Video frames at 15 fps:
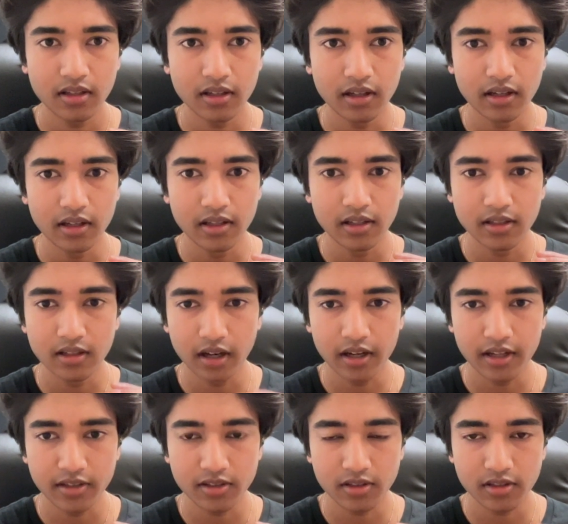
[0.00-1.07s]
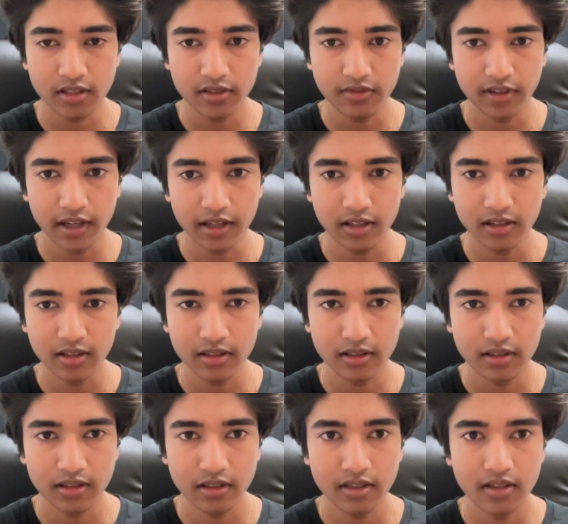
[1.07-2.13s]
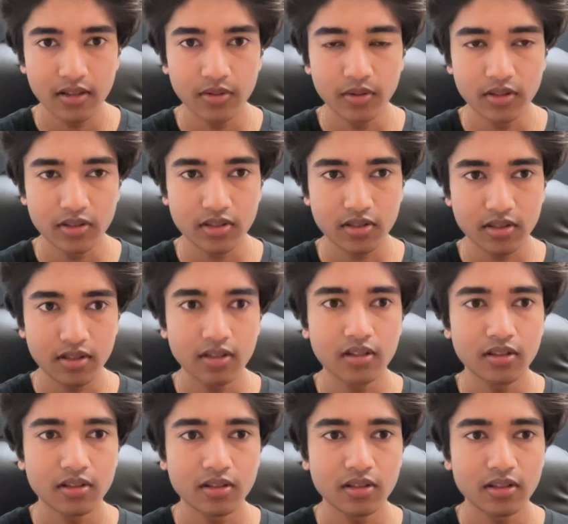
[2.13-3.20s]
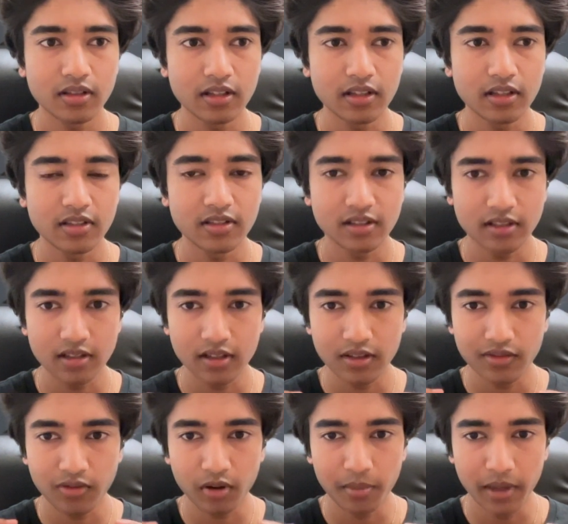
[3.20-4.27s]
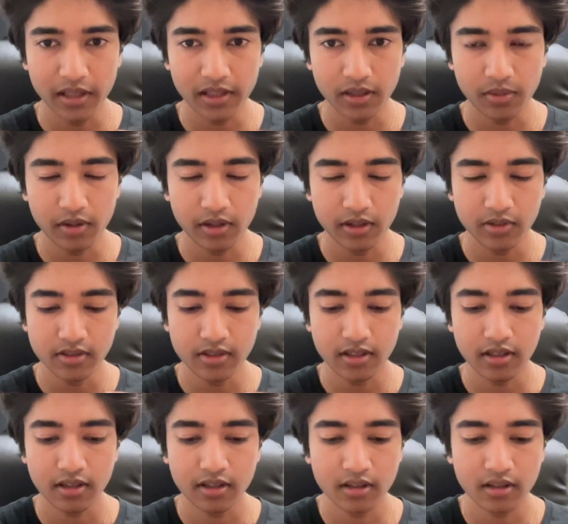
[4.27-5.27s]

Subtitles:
.srt file, which is the format that we're using.